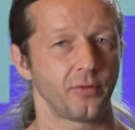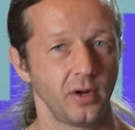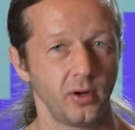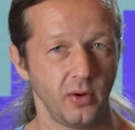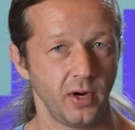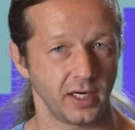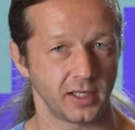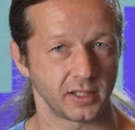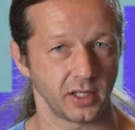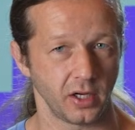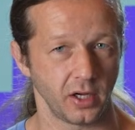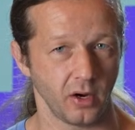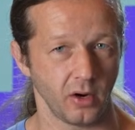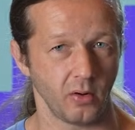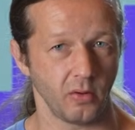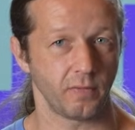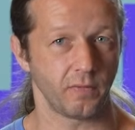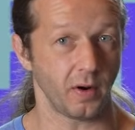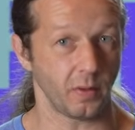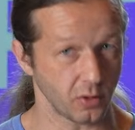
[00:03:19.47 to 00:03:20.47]
three weeks
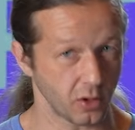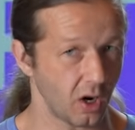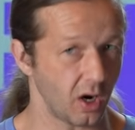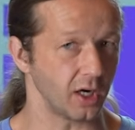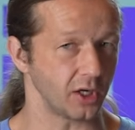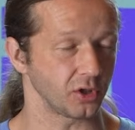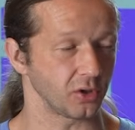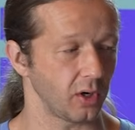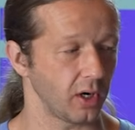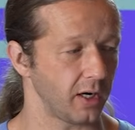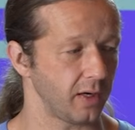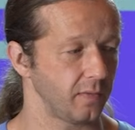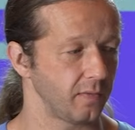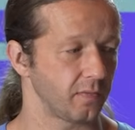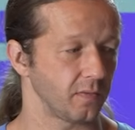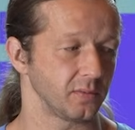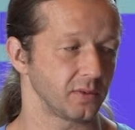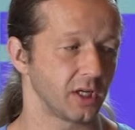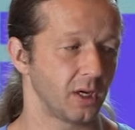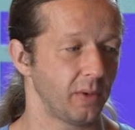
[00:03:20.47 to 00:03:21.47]
ago from Contra,
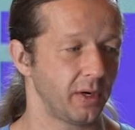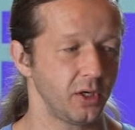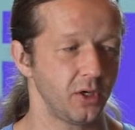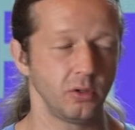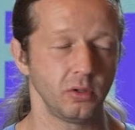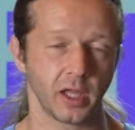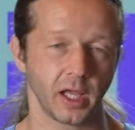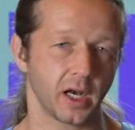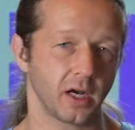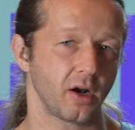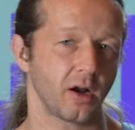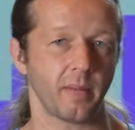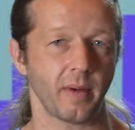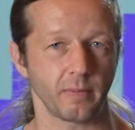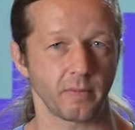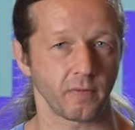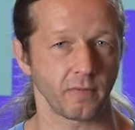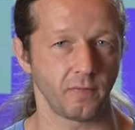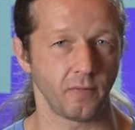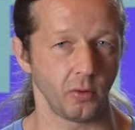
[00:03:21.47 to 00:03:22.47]
from somebody who landed on
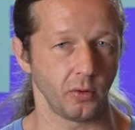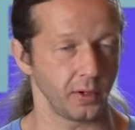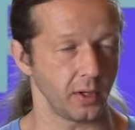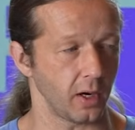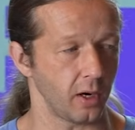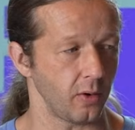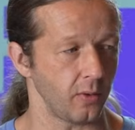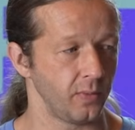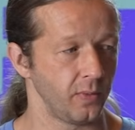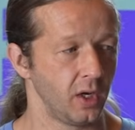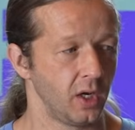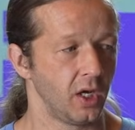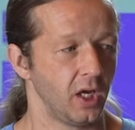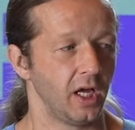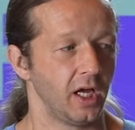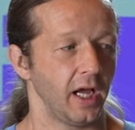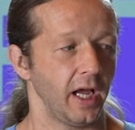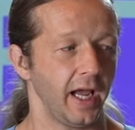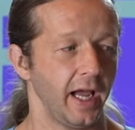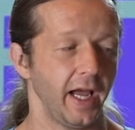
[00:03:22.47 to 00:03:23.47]
my portfolio.
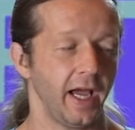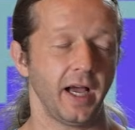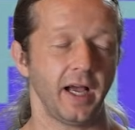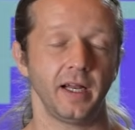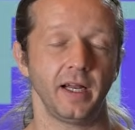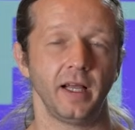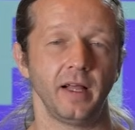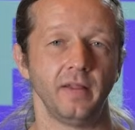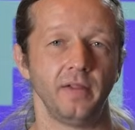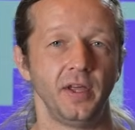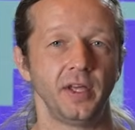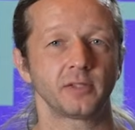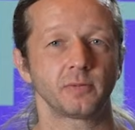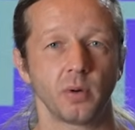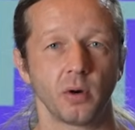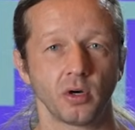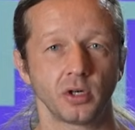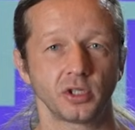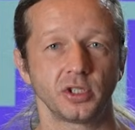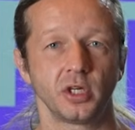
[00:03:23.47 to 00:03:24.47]
And this
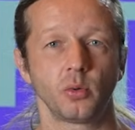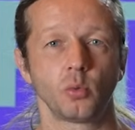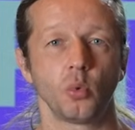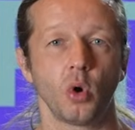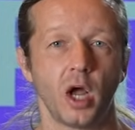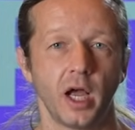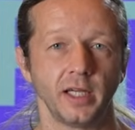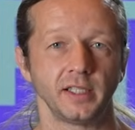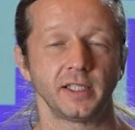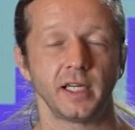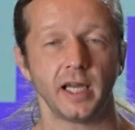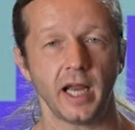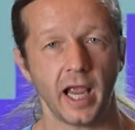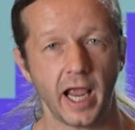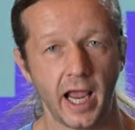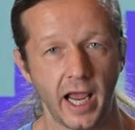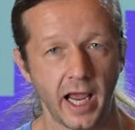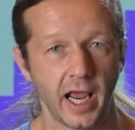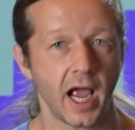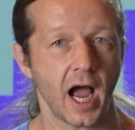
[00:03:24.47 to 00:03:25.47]
person runs an
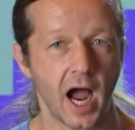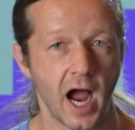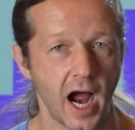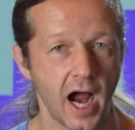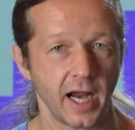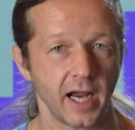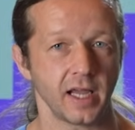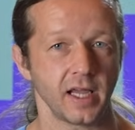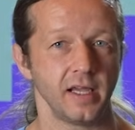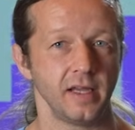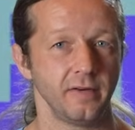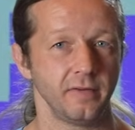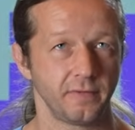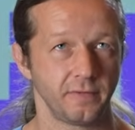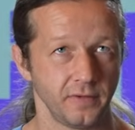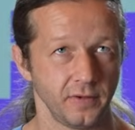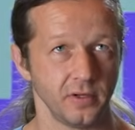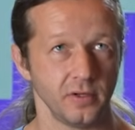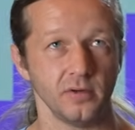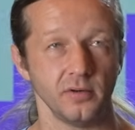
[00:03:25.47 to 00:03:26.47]
A
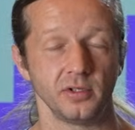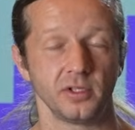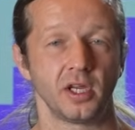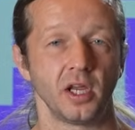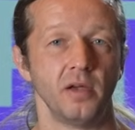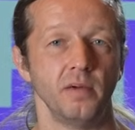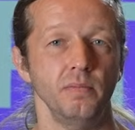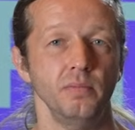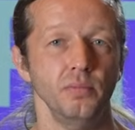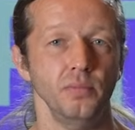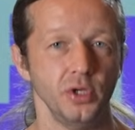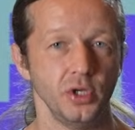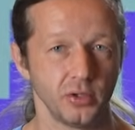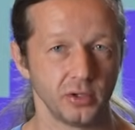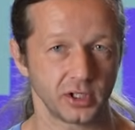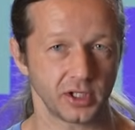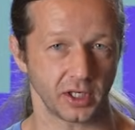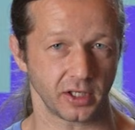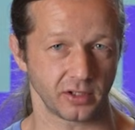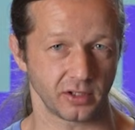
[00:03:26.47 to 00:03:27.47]
I-infused
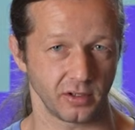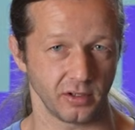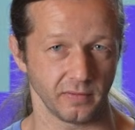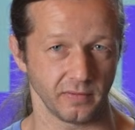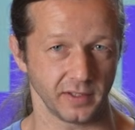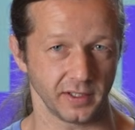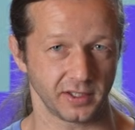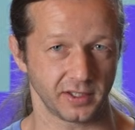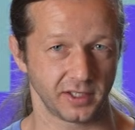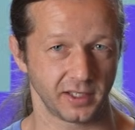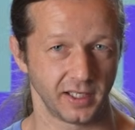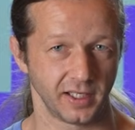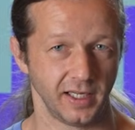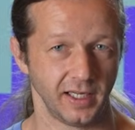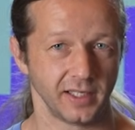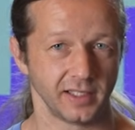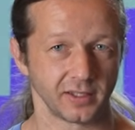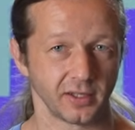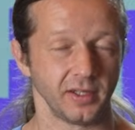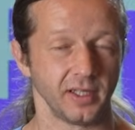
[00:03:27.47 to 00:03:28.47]
music service.
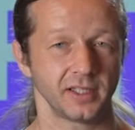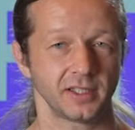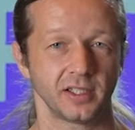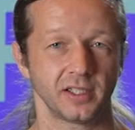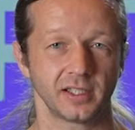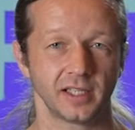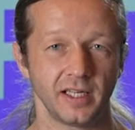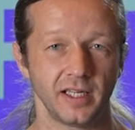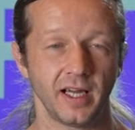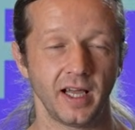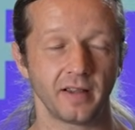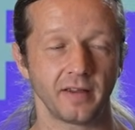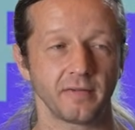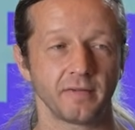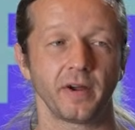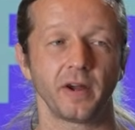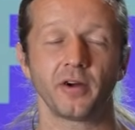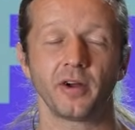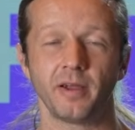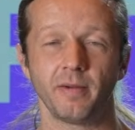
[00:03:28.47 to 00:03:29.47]
So this is another
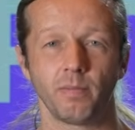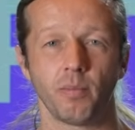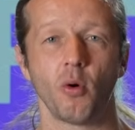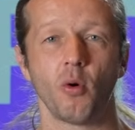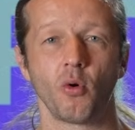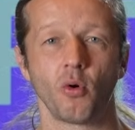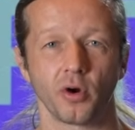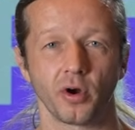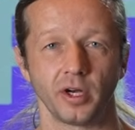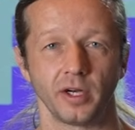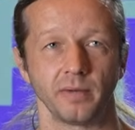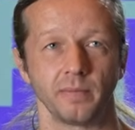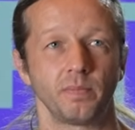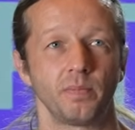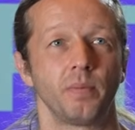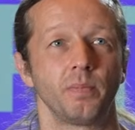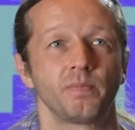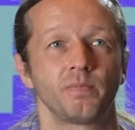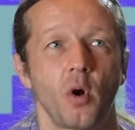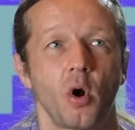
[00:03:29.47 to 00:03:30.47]
very important
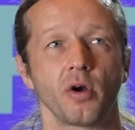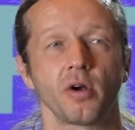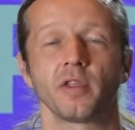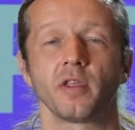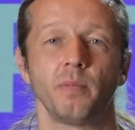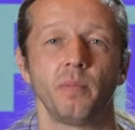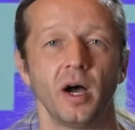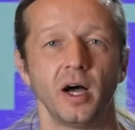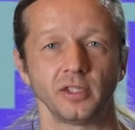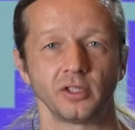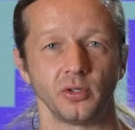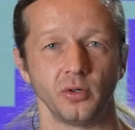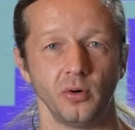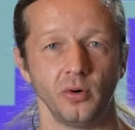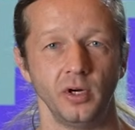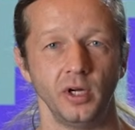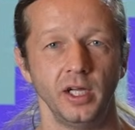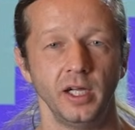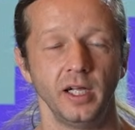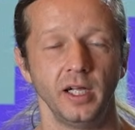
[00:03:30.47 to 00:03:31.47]
part of the puzzle
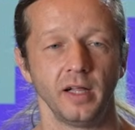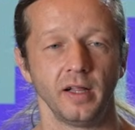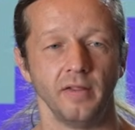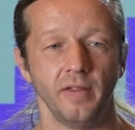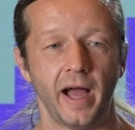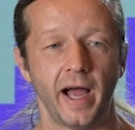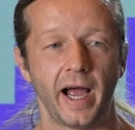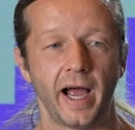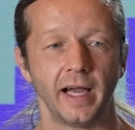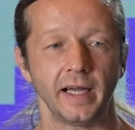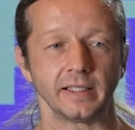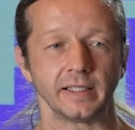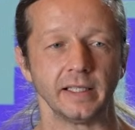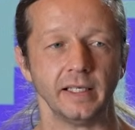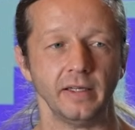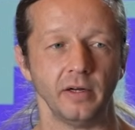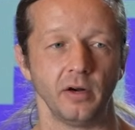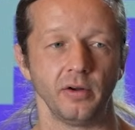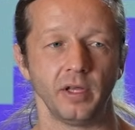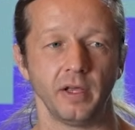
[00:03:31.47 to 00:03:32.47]
that,
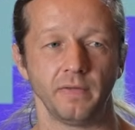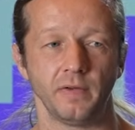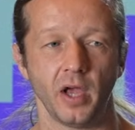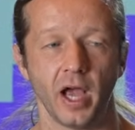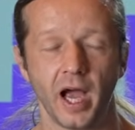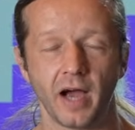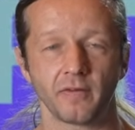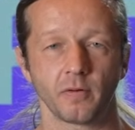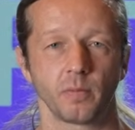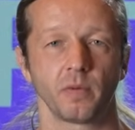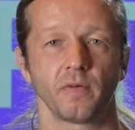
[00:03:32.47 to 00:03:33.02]
you know, if you have a